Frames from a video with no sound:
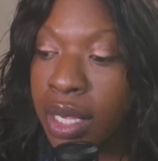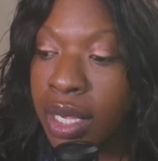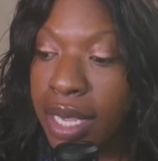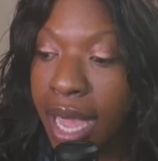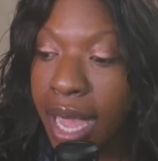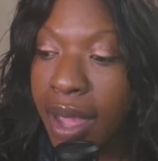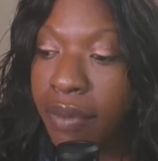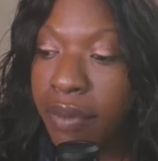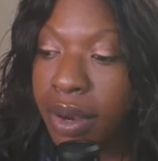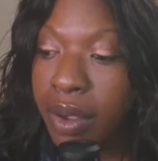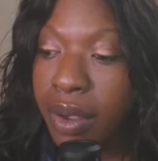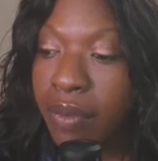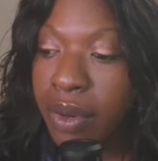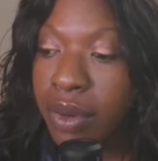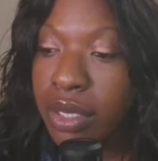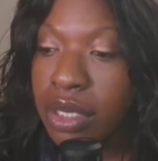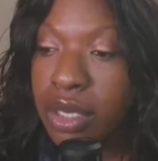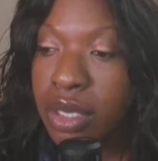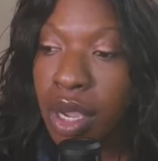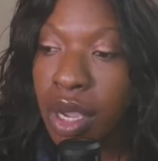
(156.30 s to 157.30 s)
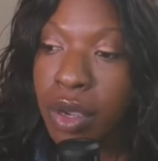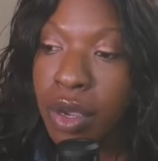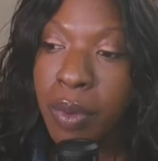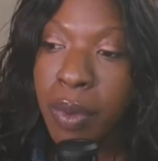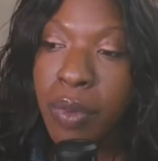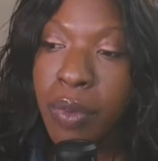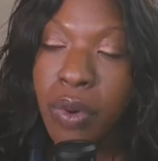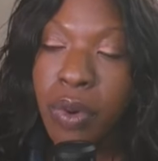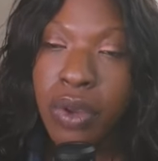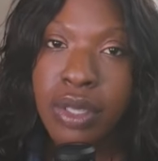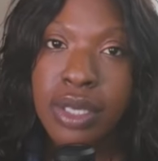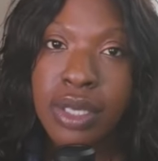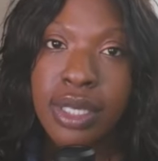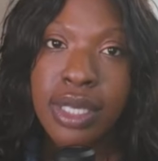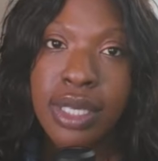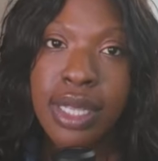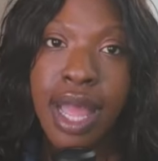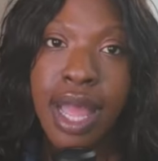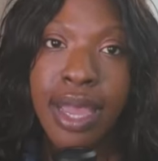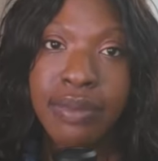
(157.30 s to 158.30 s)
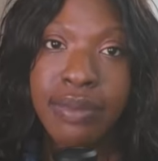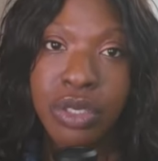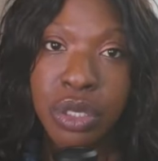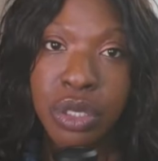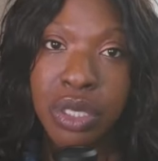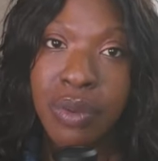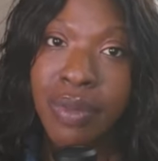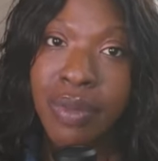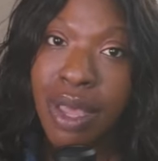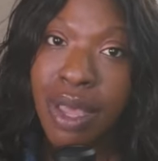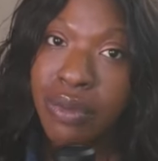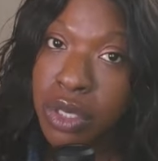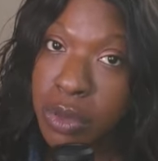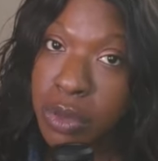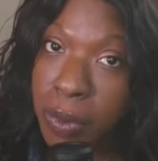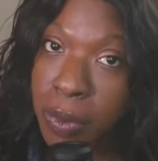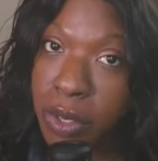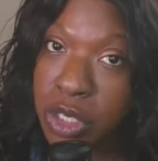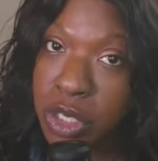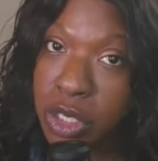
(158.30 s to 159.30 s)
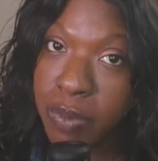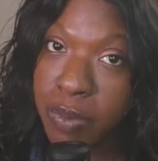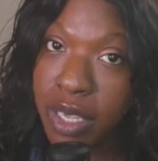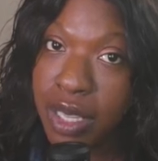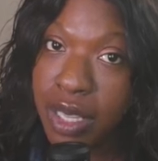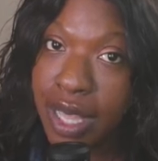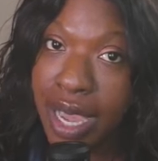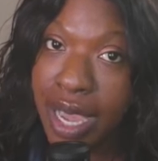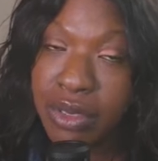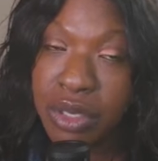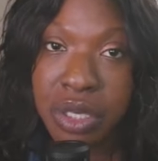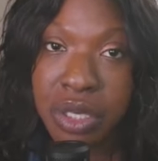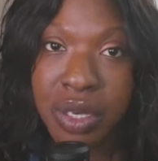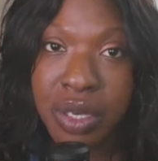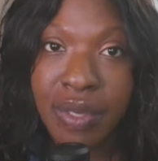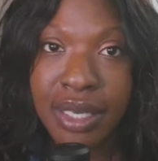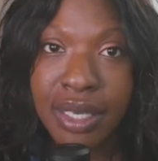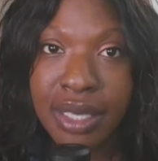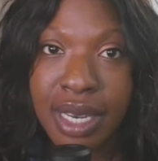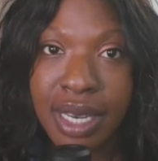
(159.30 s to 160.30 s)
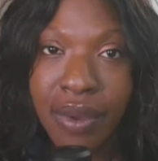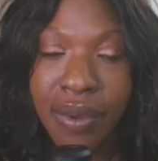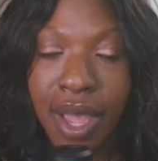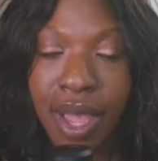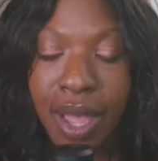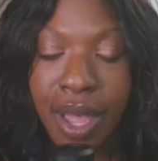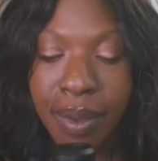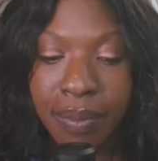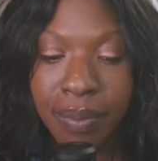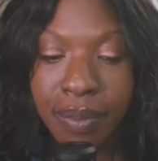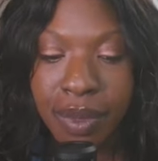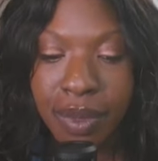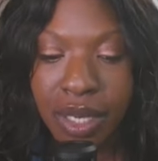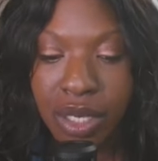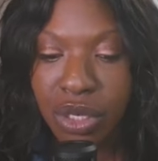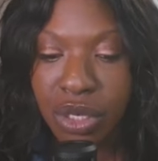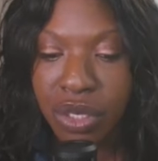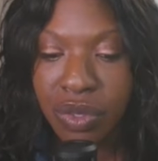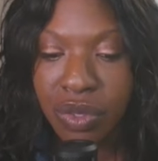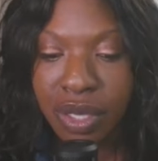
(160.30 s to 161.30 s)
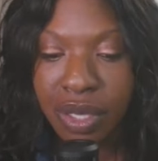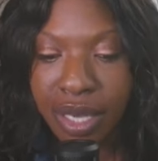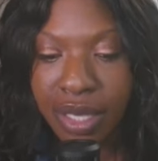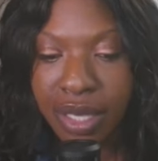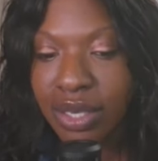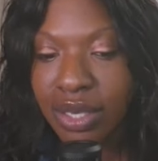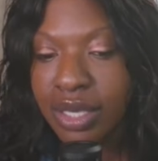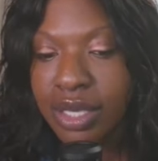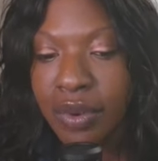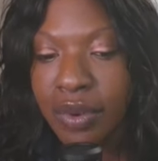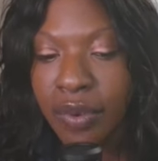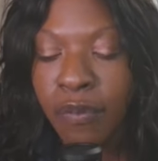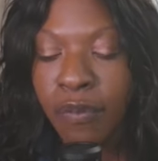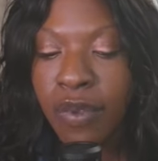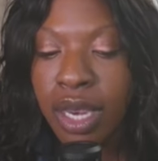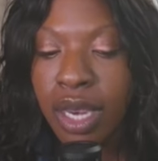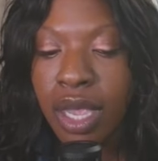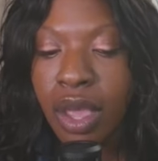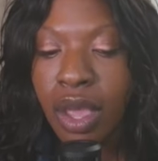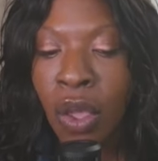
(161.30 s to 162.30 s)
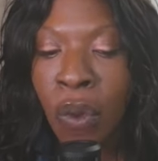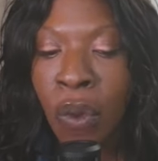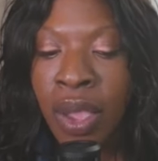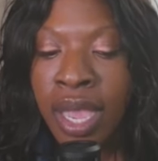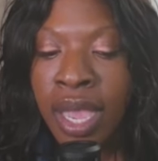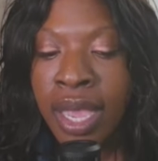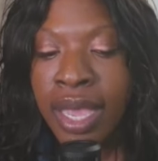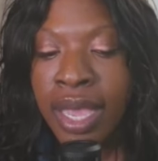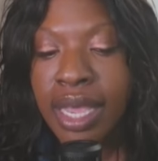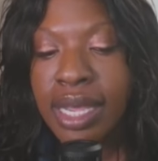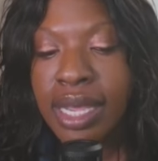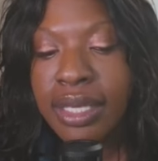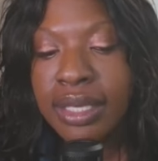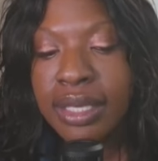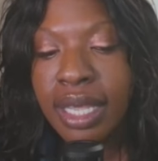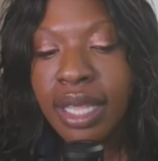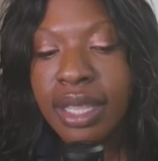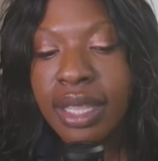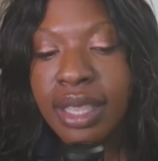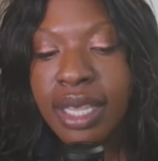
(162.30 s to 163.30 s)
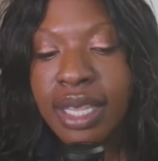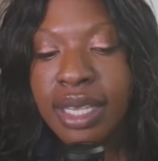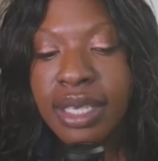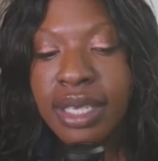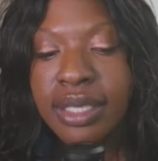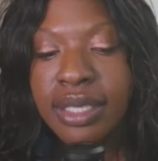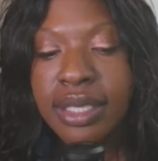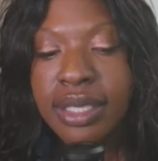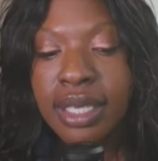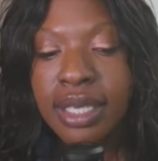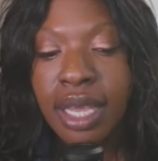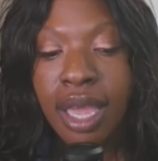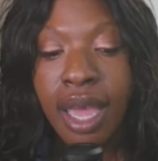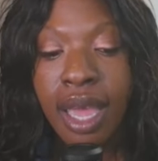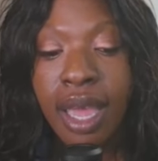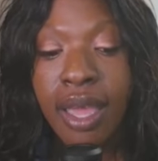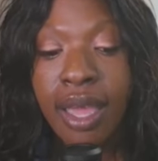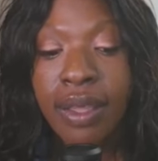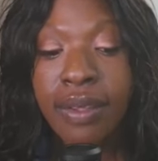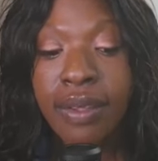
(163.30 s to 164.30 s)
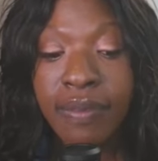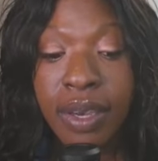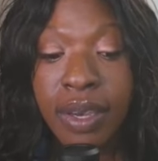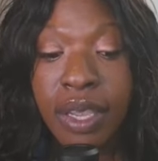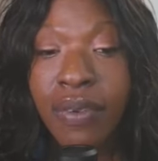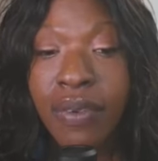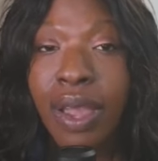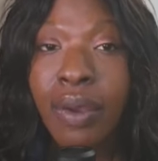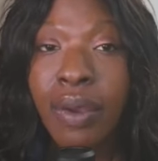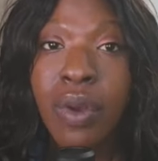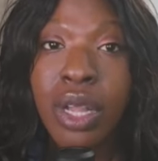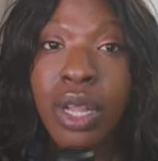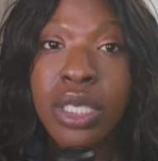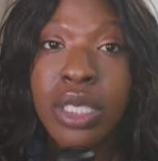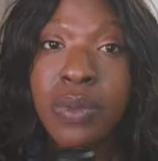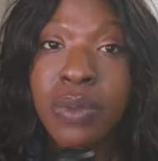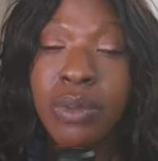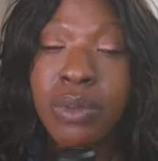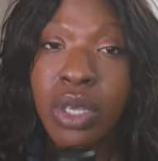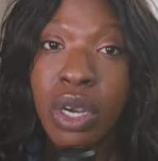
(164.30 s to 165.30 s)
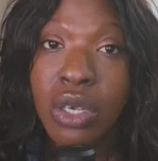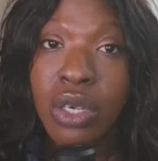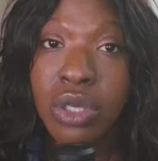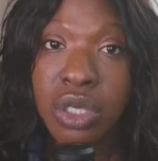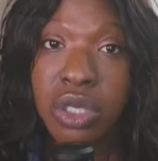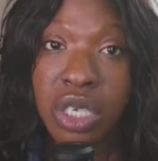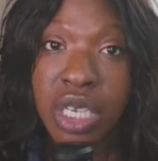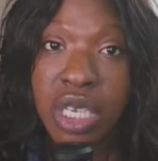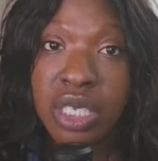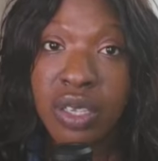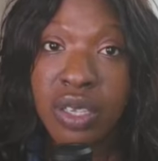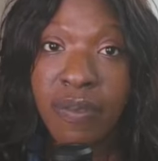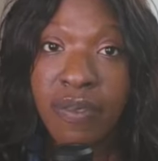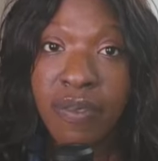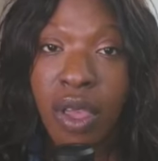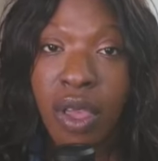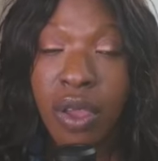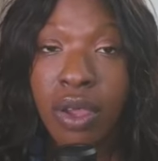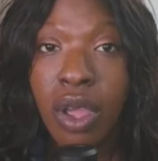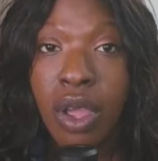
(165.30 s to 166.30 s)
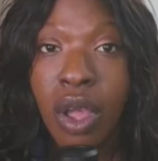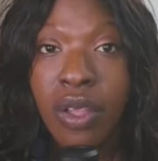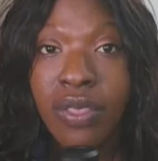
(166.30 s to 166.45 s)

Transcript: yeah, what I wanted to talk about more on this live stream that was supposed to be a live stream that's now come into like this little video is this uh, video I watched from Dr. Jason Fung